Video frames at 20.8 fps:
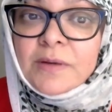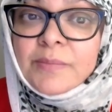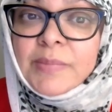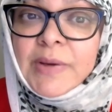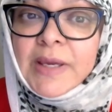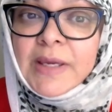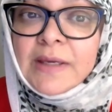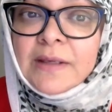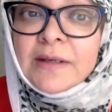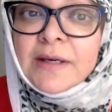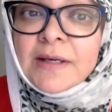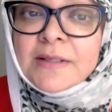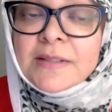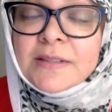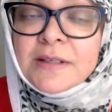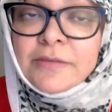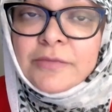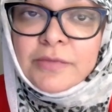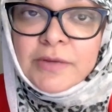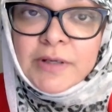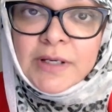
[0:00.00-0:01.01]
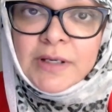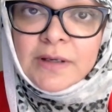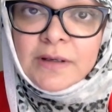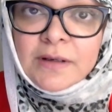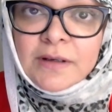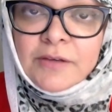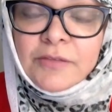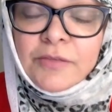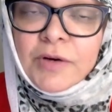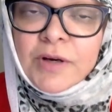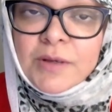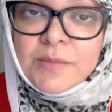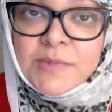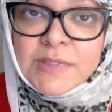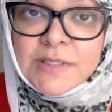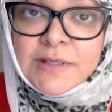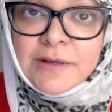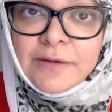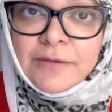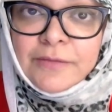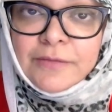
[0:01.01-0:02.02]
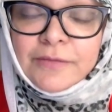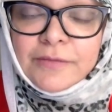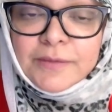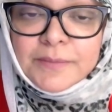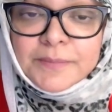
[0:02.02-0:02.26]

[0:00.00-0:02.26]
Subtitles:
pain and suffering for himself.